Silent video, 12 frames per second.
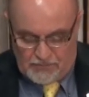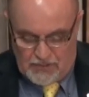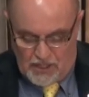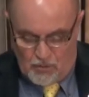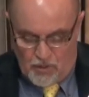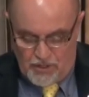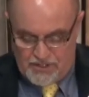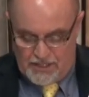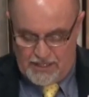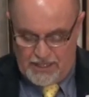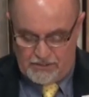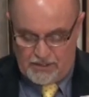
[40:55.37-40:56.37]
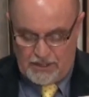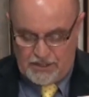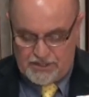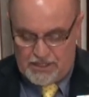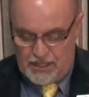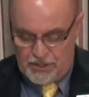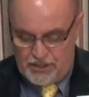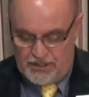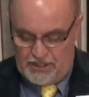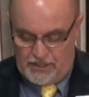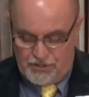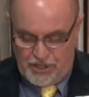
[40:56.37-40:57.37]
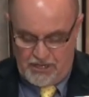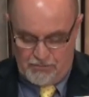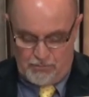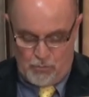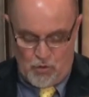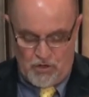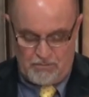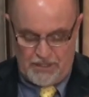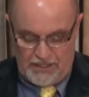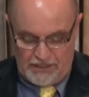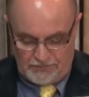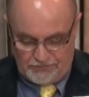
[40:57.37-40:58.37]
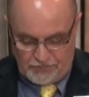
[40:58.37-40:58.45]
are words that entered a discussion in a chamber board meeting